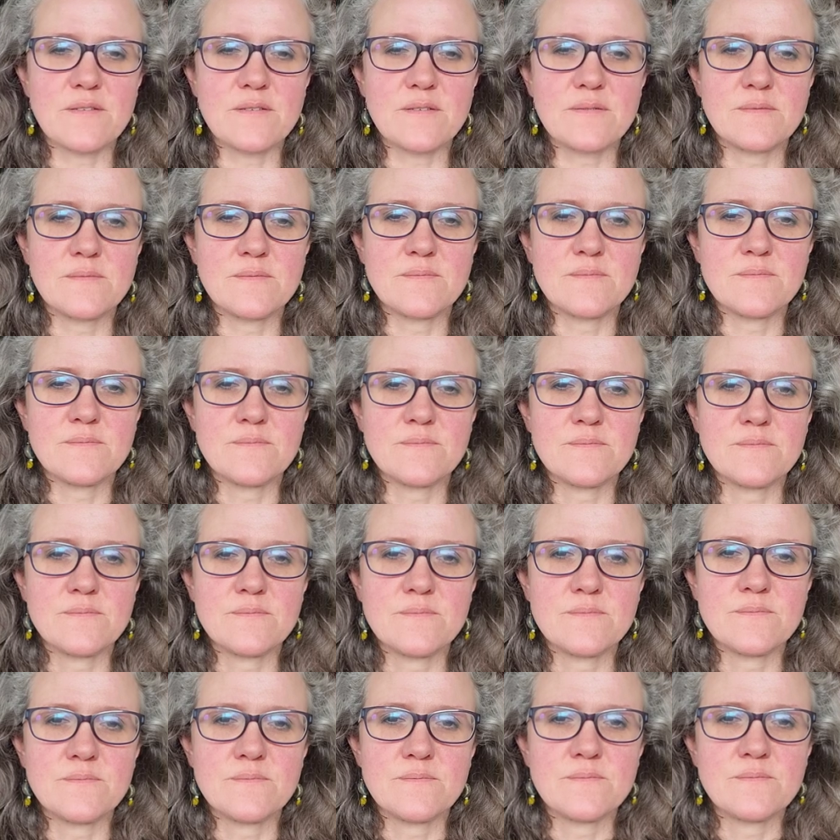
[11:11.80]

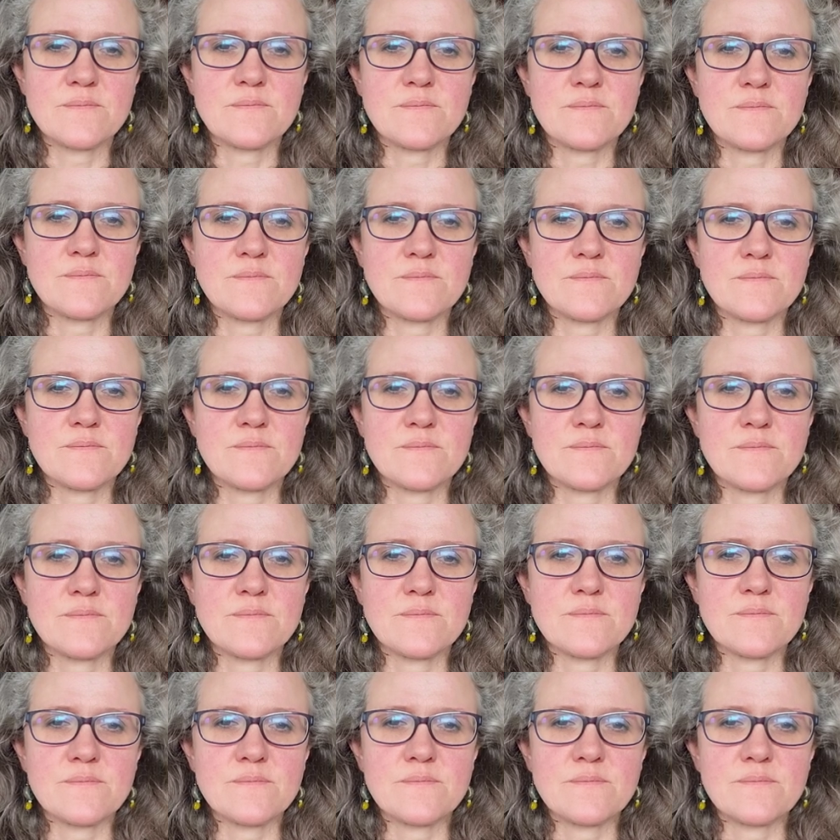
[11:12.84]

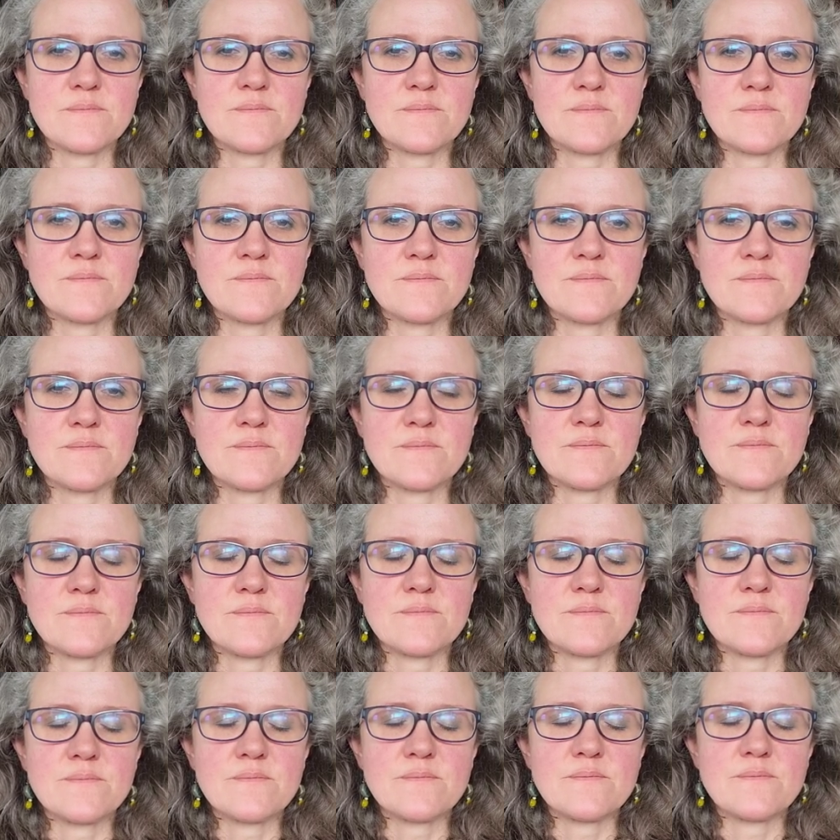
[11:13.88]

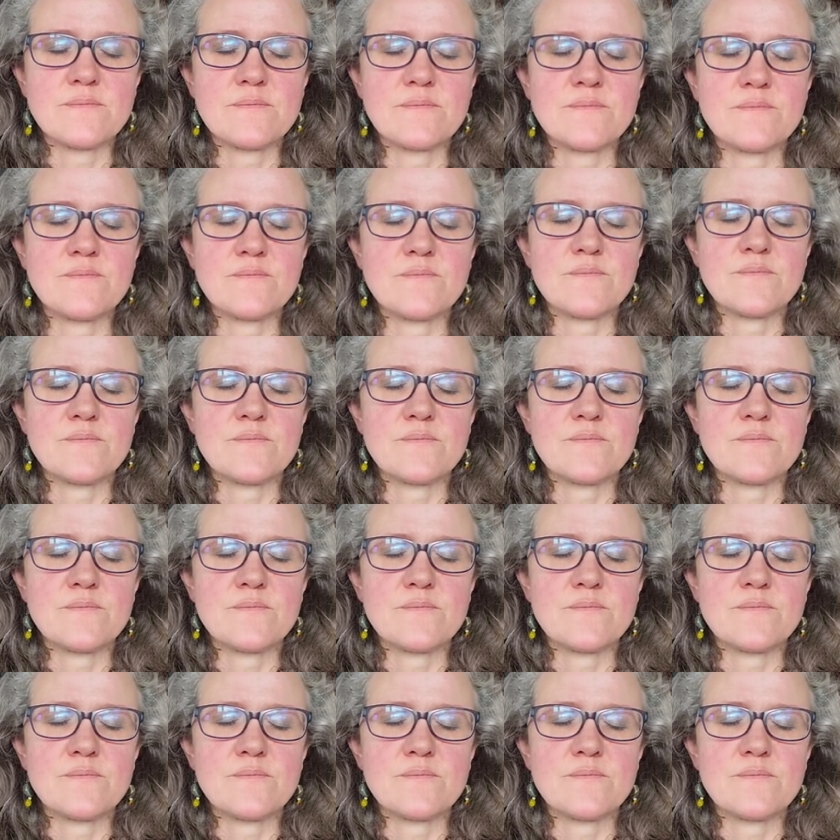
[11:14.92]
(no one is talking)